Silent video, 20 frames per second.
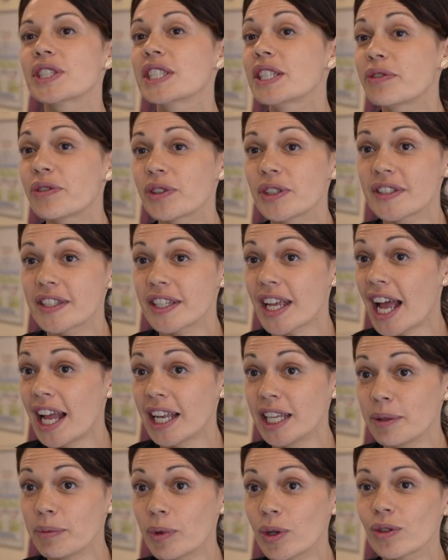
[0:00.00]
different
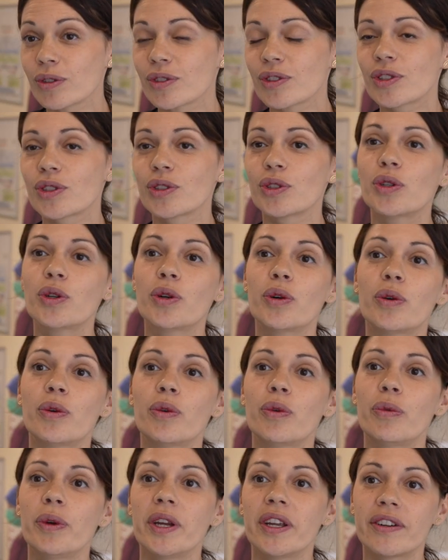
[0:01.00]
animals.
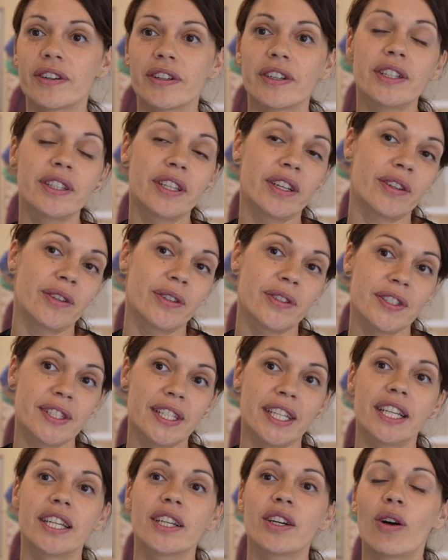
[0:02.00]
So they're
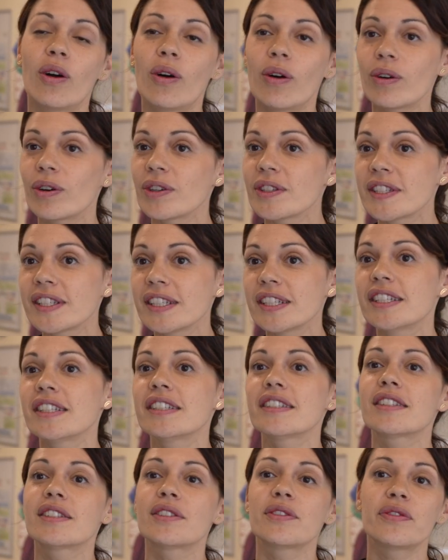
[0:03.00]
seeing
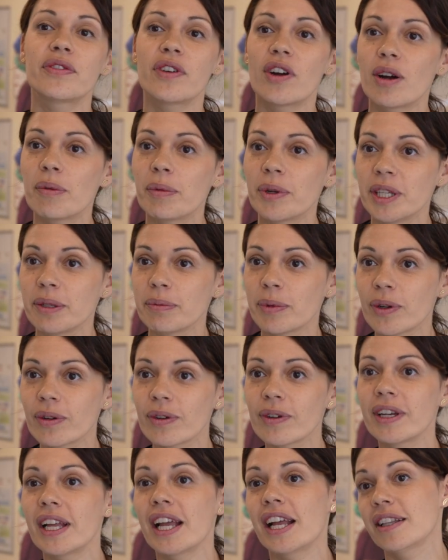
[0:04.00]
horses, farm
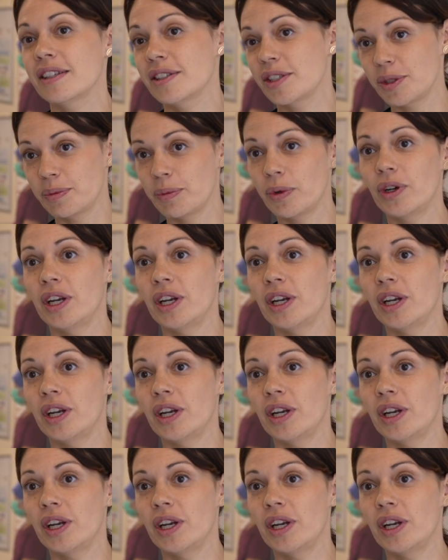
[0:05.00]
animal, and small